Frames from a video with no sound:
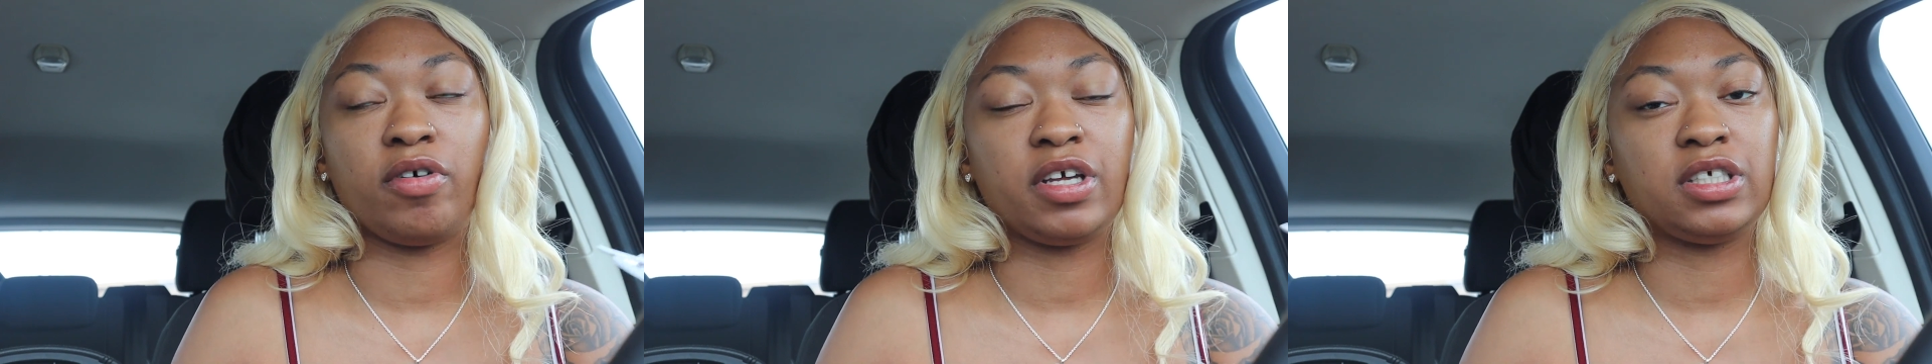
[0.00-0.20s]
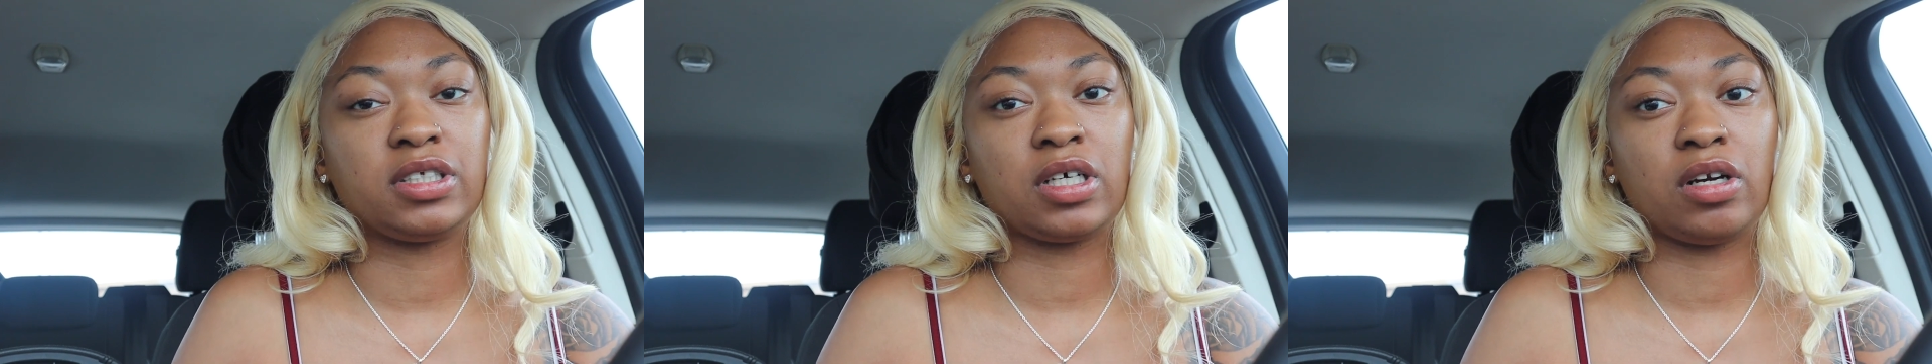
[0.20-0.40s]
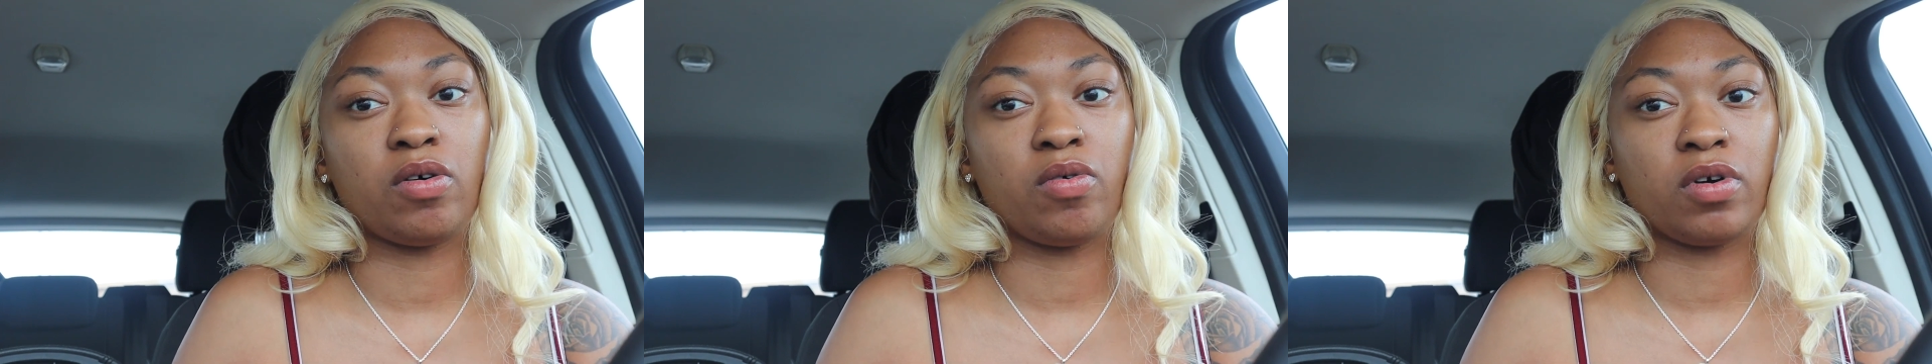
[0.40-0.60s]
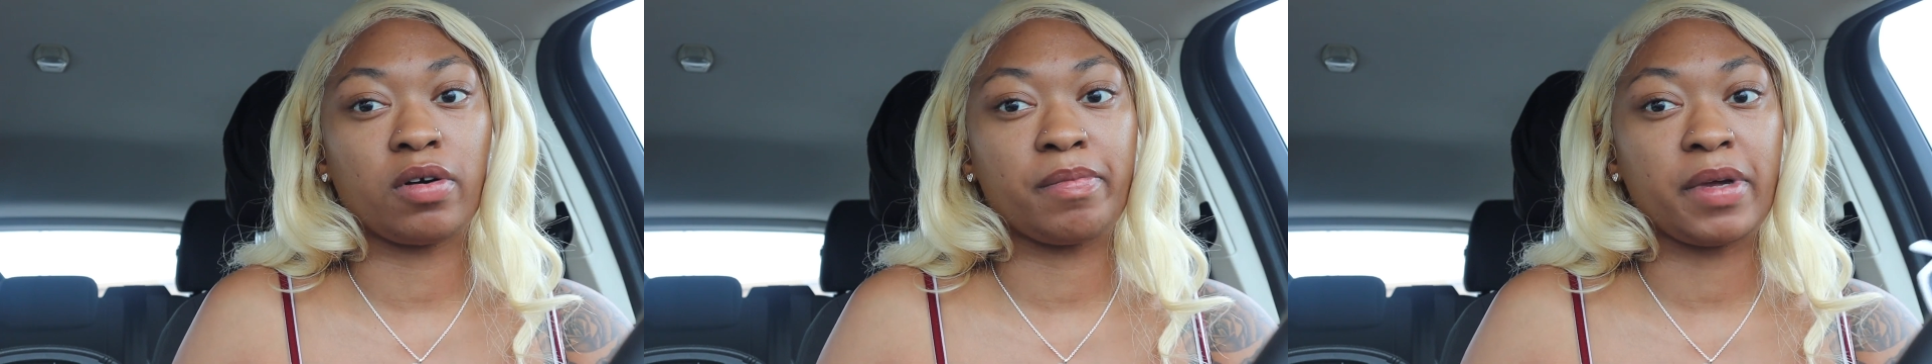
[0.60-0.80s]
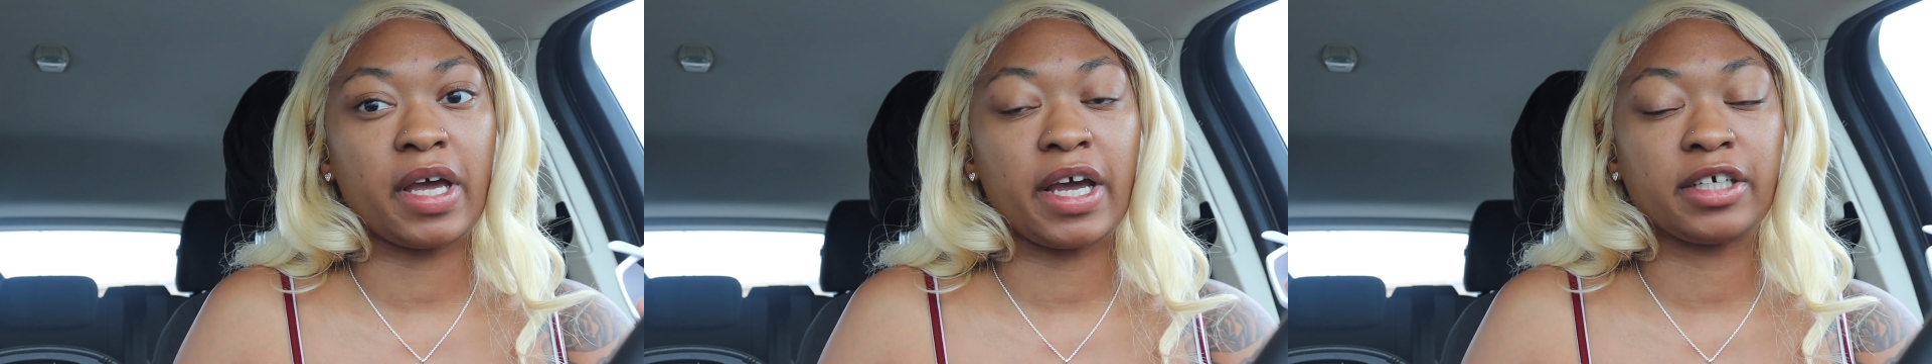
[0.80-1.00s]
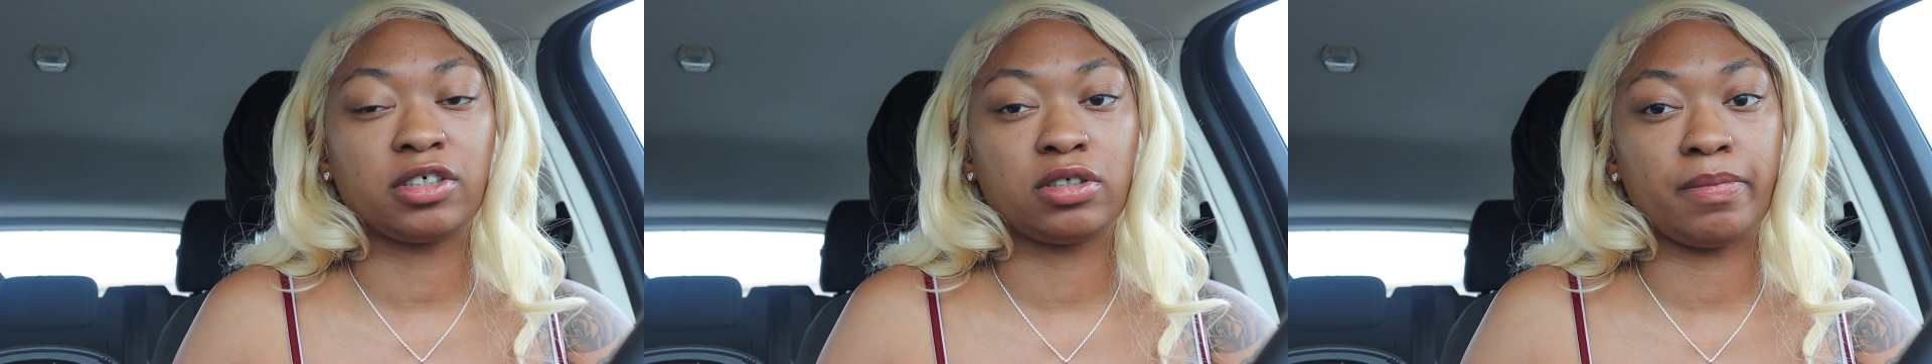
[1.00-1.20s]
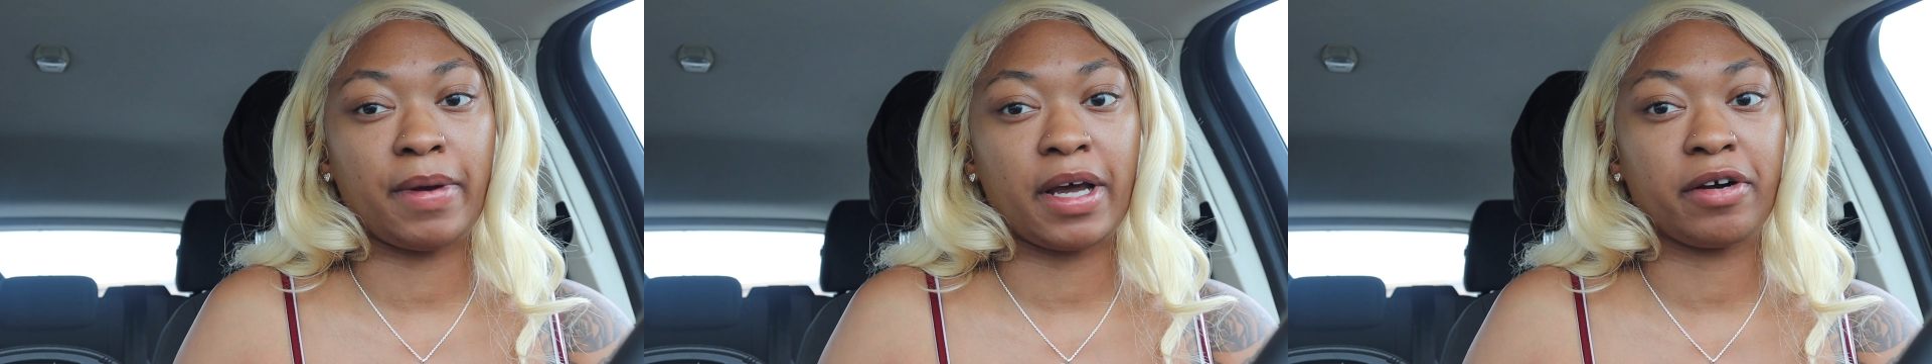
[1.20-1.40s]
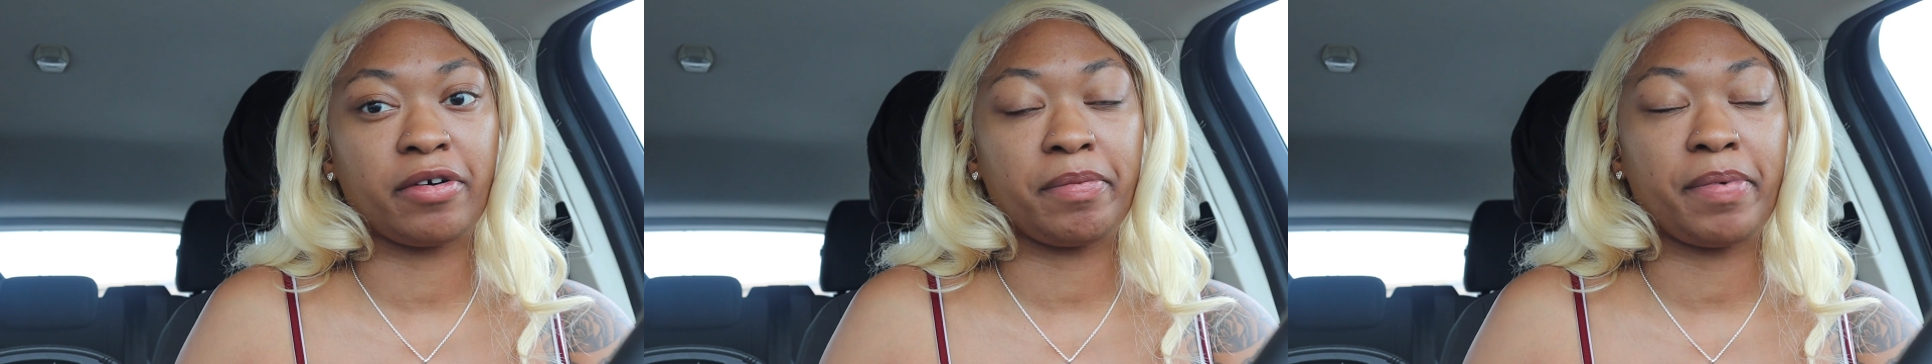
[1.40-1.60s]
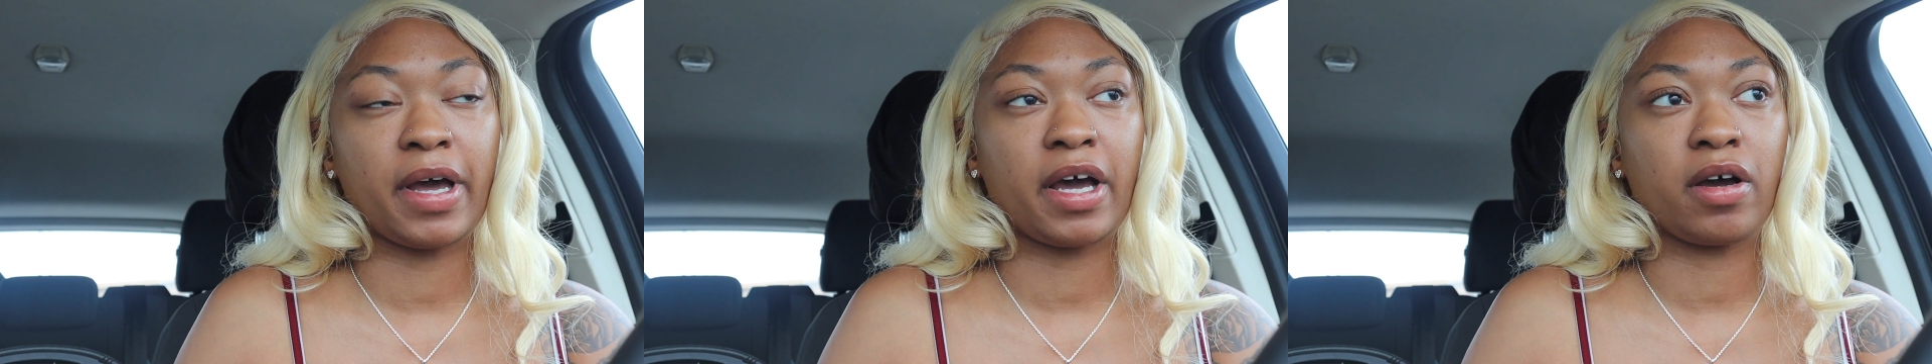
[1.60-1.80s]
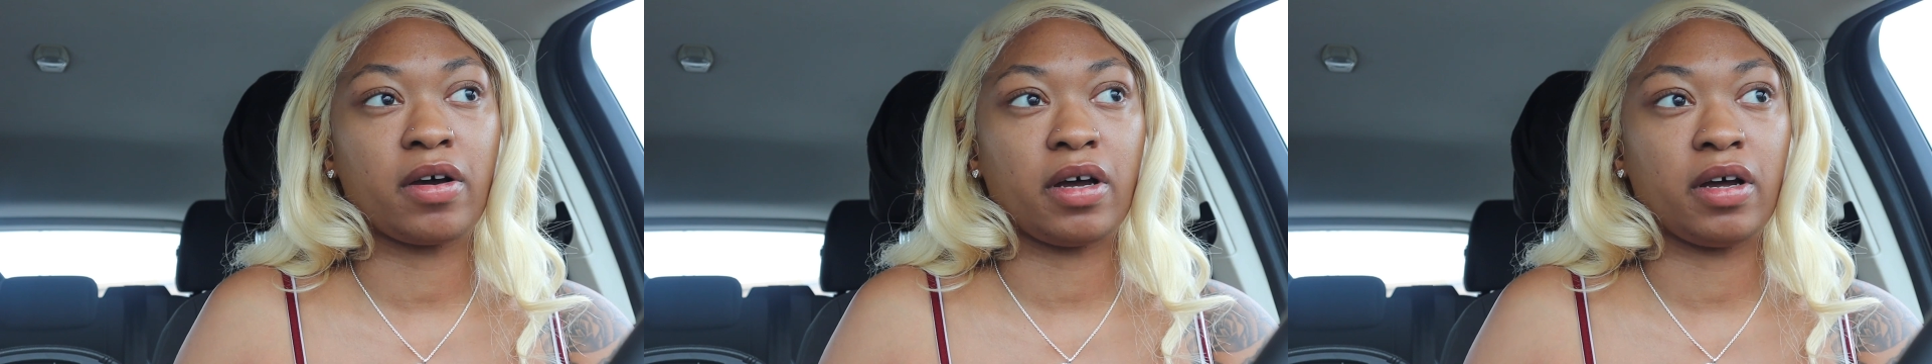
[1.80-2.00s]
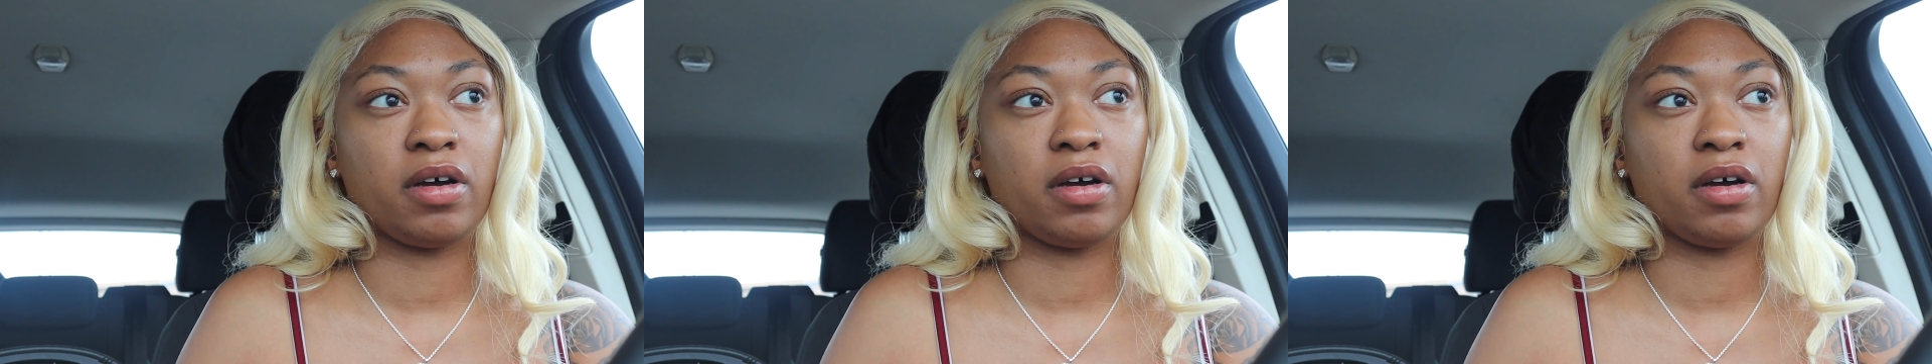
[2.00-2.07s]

he's going to order me an extra battery pack,